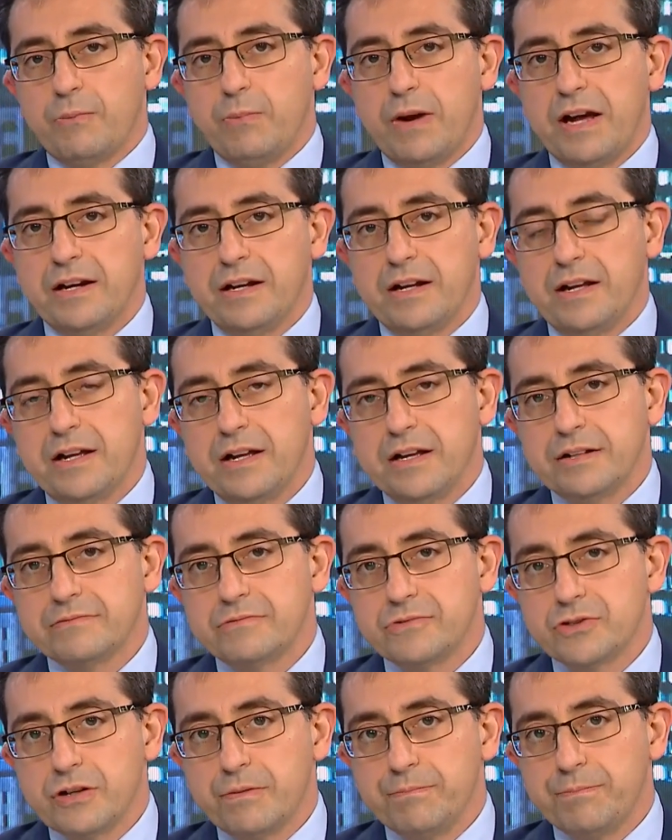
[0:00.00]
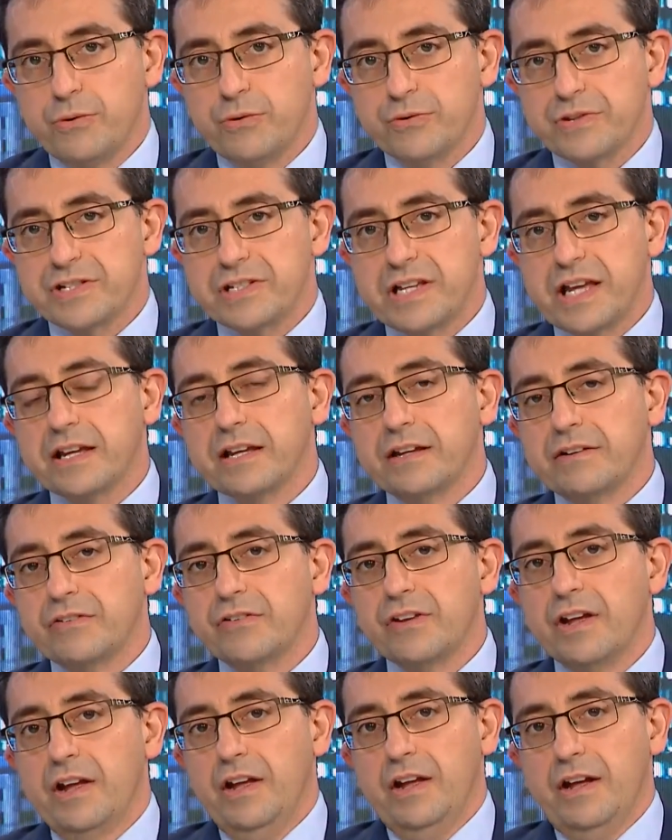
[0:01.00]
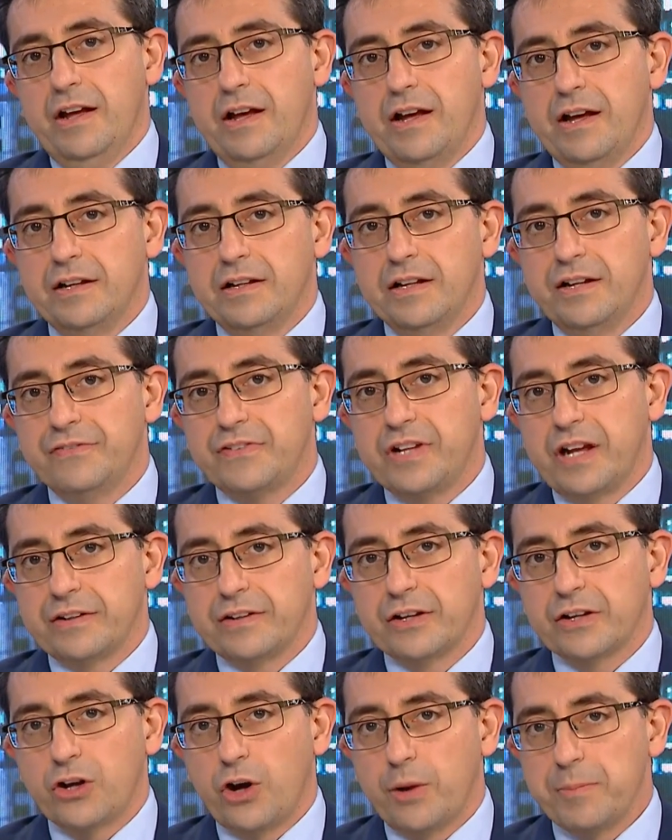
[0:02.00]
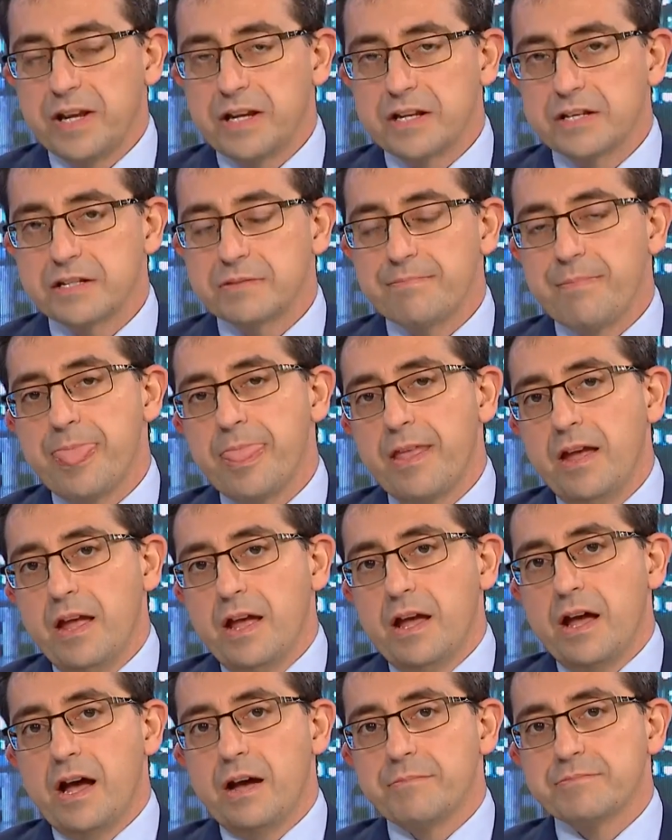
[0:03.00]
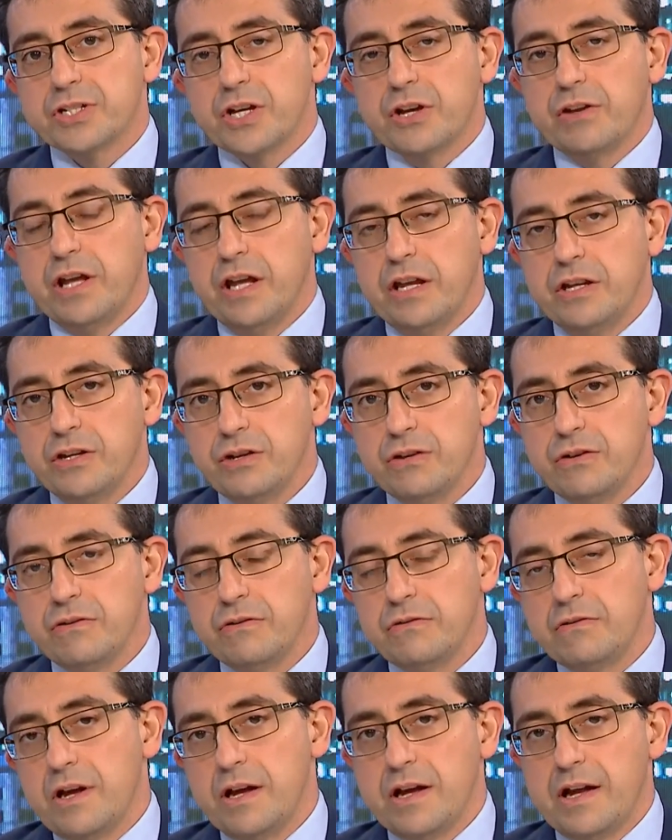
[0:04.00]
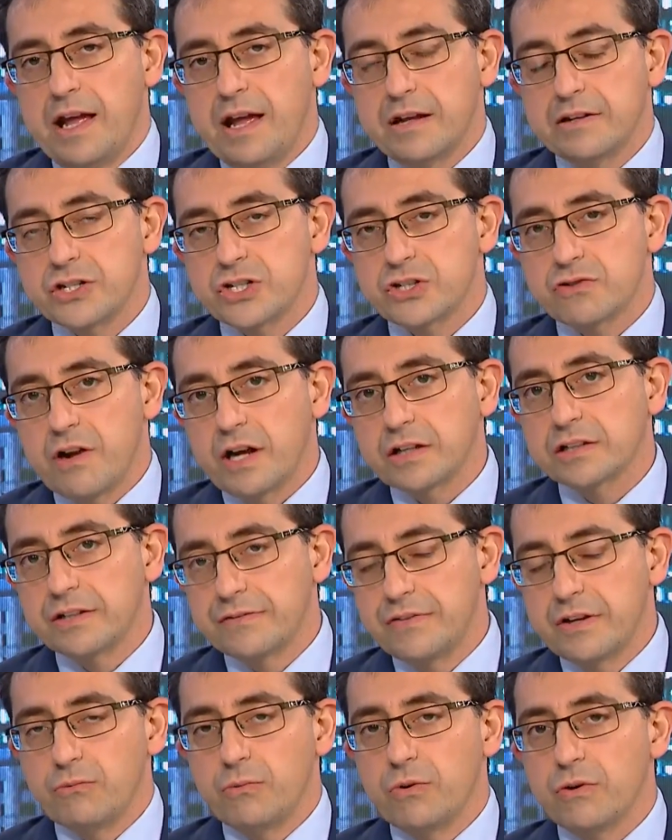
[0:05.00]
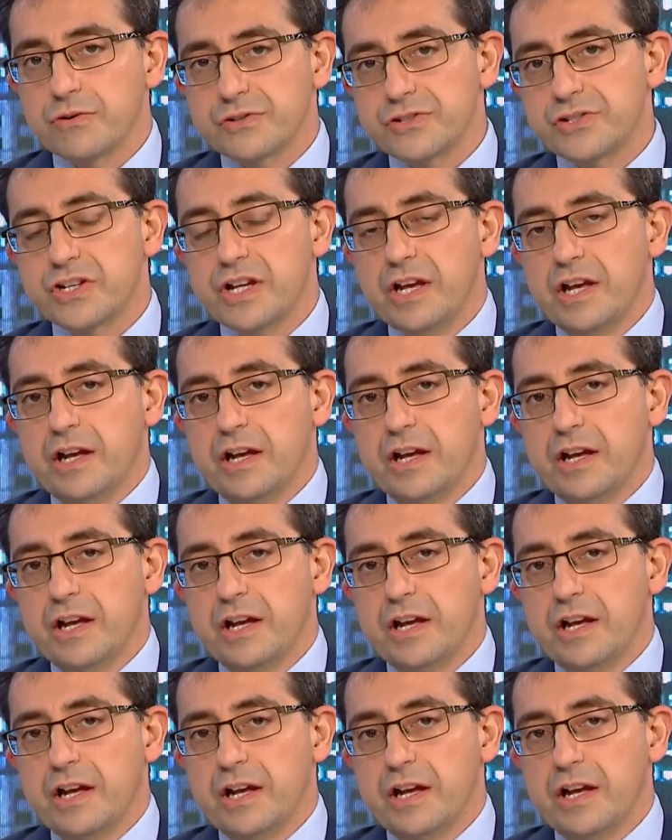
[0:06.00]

One, uh, John Paul the Second uh, lived under communism, um, so he knew uh, how destructive it was